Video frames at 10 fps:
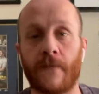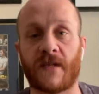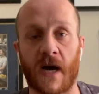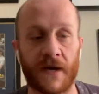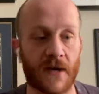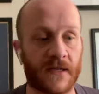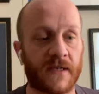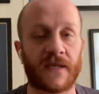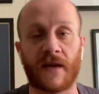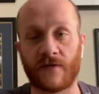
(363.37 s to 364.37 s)
side, and as I
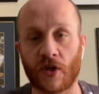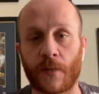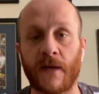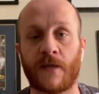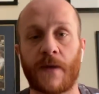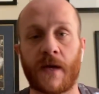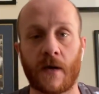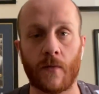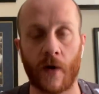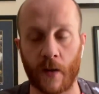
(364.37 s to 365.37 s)
said, I've just been
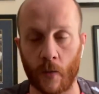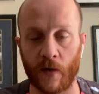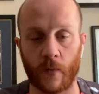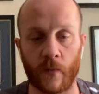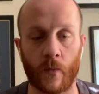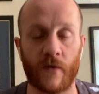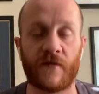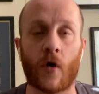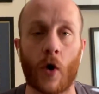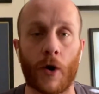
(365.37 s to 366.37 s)
speaking
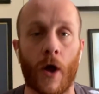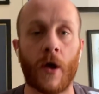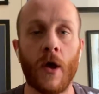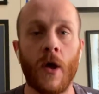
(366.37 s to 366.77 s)
with Conor,